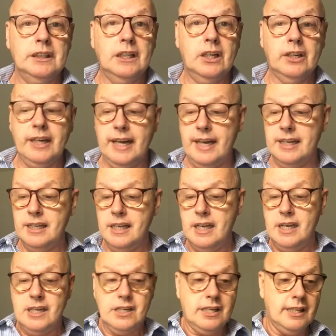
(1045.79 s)
Okay,
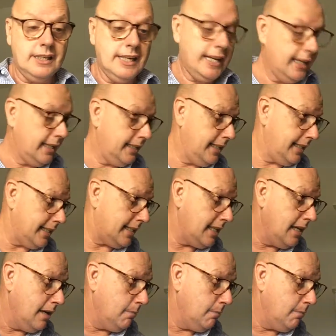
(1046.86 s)
so take this,